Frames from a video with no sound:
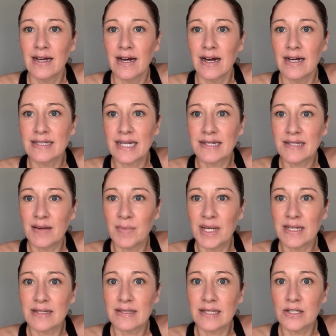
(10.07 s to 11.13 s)
a 60
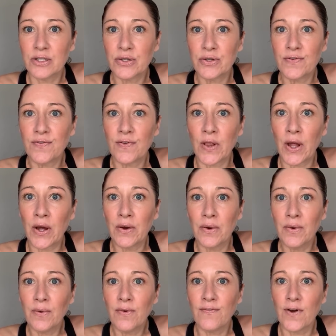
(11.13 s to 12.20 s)
minute C2
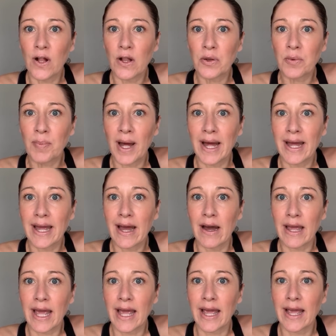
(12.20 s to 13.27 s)
flow, followed
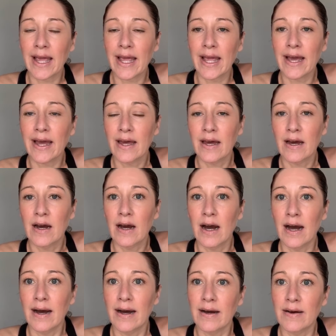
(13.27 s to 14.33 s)
by a
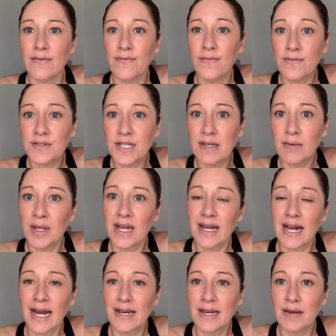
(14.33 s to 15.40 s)
uh, 15 minute
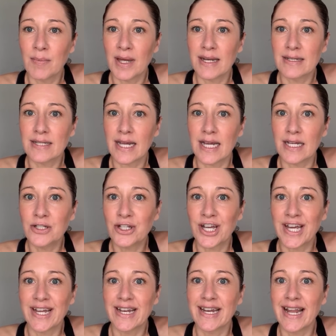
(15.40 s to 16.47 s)
guided
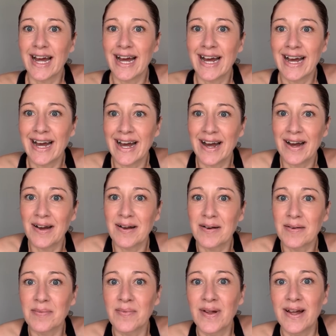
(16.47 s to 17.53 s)
meditation.
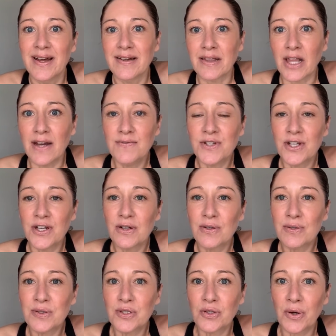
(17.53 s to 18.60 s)
Um, love to know
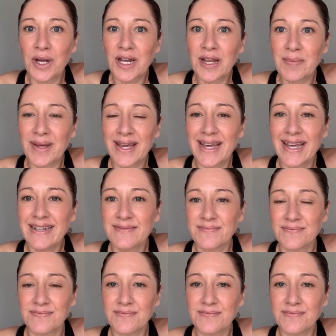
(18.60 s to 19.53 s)
who's joining me.